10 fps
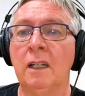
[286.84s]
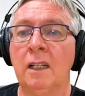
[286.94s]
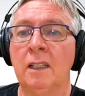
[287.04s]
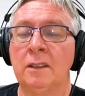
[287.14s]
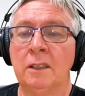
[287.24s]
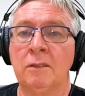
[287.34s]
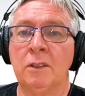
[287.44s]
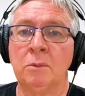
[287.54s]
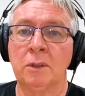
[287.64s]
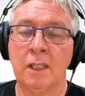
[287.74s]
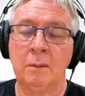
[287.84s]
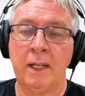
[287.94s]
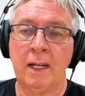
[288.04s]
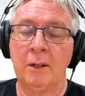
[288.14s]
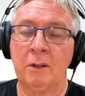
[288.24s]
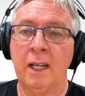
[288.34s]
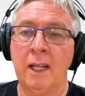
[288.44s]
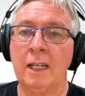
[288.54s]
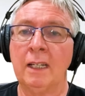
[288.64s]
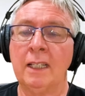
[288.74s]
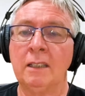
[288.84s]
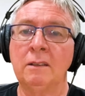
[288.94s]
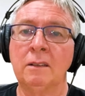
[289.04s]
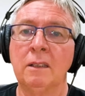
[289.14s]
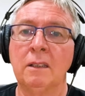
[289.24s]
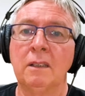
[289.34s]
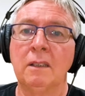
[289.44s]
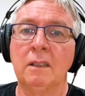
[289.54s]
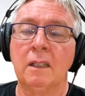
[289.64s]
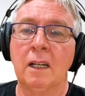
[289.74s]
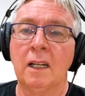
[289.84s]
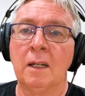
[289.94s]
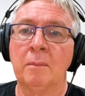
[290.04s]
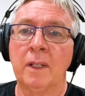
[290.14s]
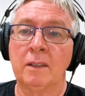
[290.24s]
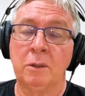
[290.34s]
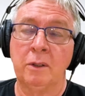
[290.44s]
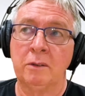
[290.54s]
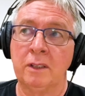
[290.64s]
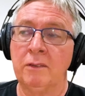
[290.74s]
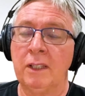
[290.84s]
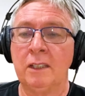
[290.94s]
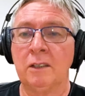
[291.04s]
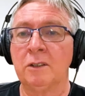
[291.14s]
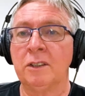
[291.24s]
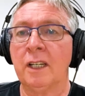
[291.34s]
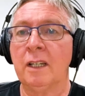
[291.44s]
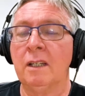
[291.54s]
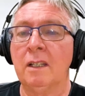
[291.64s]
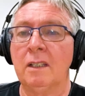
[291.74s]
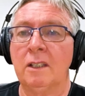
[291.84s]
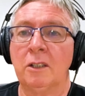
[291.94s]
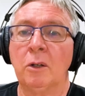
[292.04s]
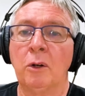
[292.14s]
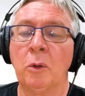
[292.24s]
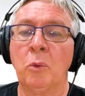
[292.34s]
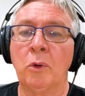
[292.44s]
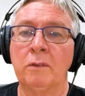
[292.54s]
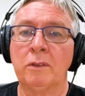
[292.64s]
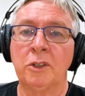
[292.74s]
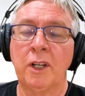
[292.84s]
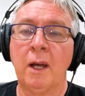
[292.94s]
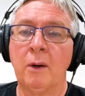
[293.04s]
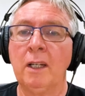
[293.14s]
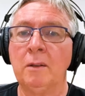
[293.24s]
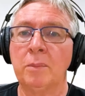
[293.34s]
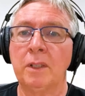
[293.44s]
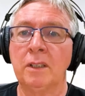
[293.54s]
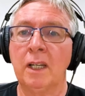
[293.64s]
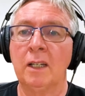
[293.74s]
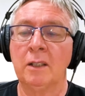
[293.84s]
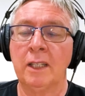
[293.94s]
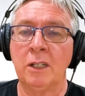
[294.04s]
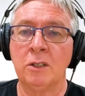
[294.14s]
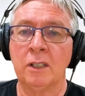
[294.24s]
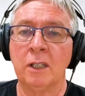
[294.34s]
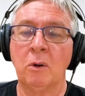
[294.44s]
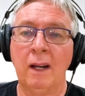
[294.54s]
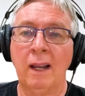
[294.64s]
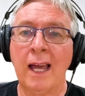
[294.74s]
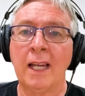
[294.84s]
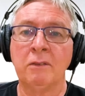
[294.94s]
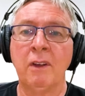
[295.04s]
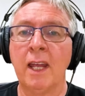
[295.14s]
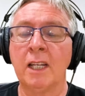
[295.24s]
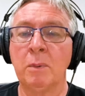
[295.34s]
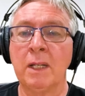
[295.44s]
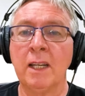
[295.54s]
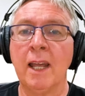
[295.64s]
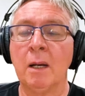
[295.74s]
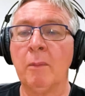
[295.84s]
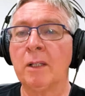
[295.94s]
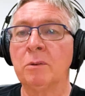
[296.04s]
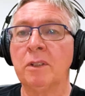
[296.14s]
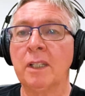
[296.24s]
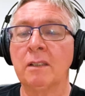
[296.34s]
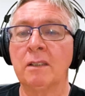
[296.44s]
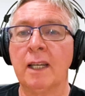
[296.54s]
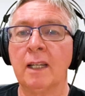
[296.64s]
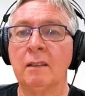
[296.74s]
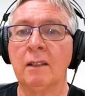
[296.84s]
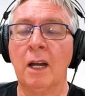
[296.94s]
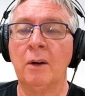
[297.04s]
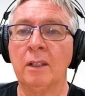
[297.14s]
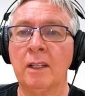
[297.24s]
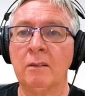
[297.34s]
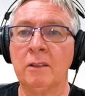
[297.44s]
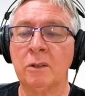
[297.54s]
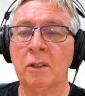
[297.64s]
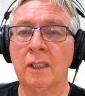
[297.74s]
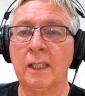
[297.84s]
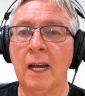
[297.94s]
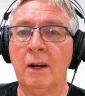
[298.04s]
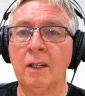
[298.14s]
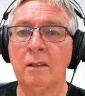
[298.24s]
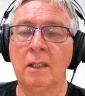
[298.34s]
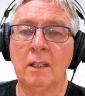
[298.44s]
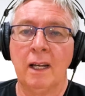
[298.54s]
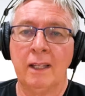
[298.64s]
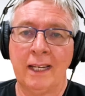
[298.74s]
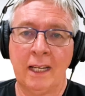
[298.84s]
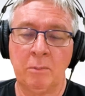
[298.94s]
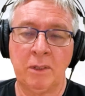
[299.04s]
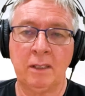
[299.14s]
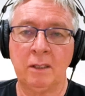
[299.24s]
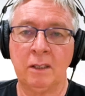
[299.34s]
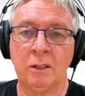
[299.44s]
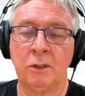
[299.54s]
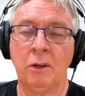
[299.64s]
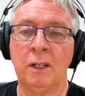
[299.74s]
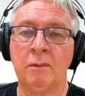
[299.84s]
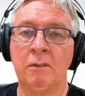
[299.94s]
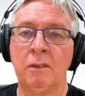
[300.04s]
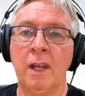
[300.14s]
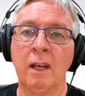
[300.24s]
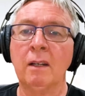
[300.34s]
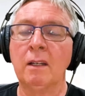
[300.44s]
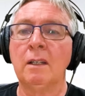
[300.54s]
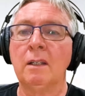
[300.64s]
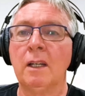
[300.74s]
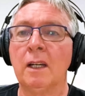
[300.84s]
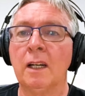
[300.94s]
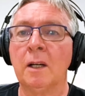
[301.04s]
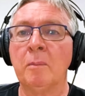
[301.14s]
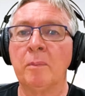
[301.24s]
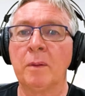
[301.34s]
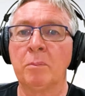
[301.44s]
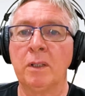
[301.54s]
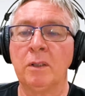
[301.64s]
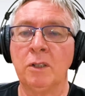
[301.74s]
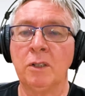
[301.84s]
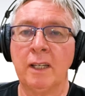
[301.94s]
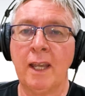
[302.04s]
So it gives you, about 180 litres. That's 270 litres, I should say. So that's a lot of water for a shower, but they're usually quite large vans, big tandem axle things. They can carry it. They're designed to carry it. And that comes into the design of the van. But usually